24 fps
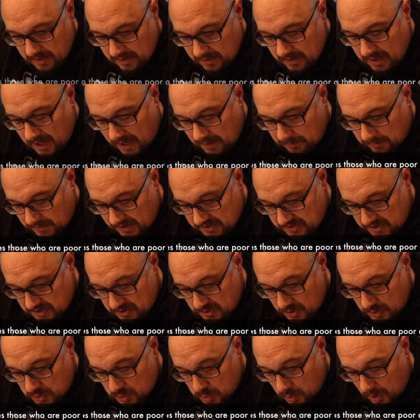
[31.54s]
God blesses
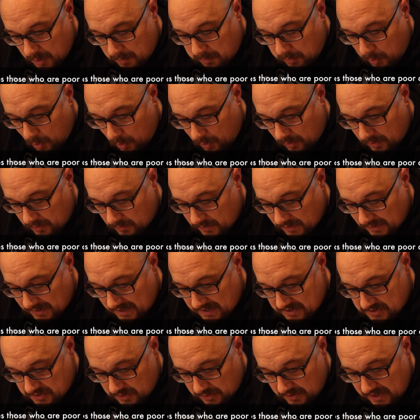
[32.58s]
those who are poor and
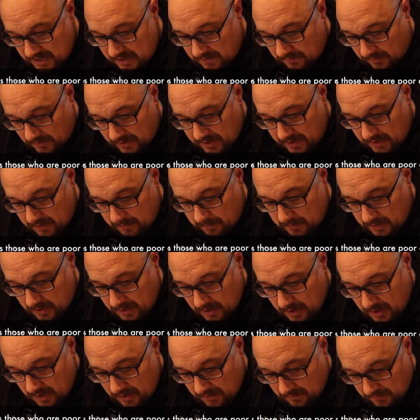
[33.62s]
realize their need for him,
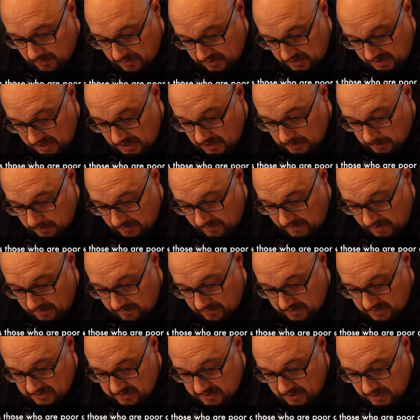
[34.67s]
for the kingdom of
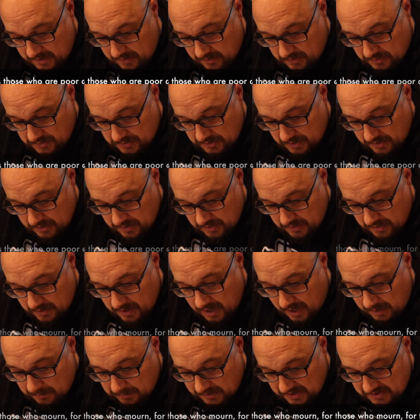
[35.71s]
heaven is theirs.
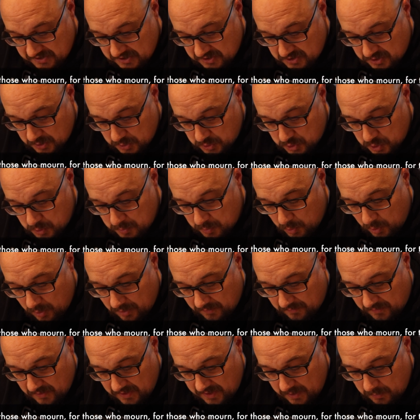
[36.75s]
God blesses those who
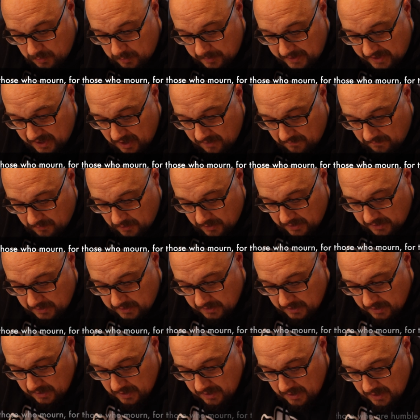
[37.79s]
mourn, for they will be comforted.
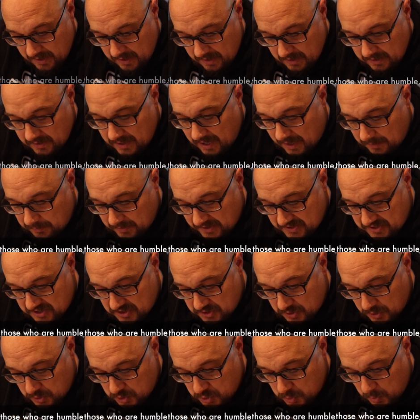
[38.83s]
God
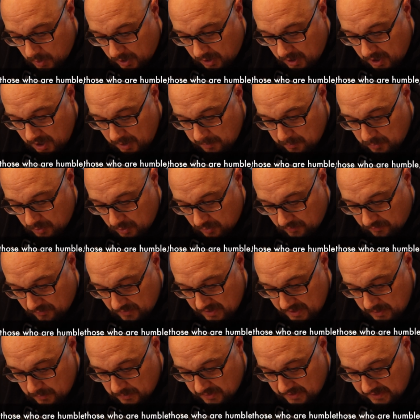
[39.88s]
blesses those who are humble, for
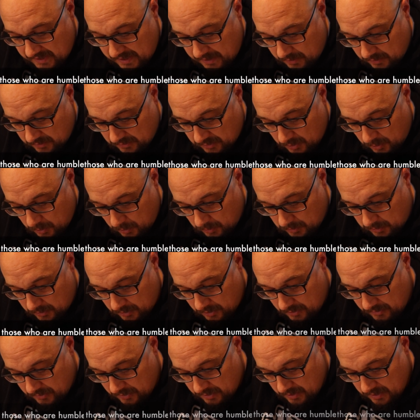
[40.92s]
they will inherit the whole
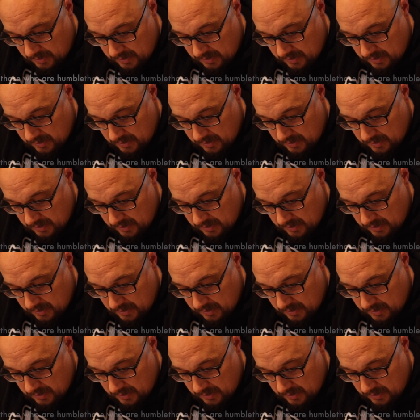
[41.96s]
earth.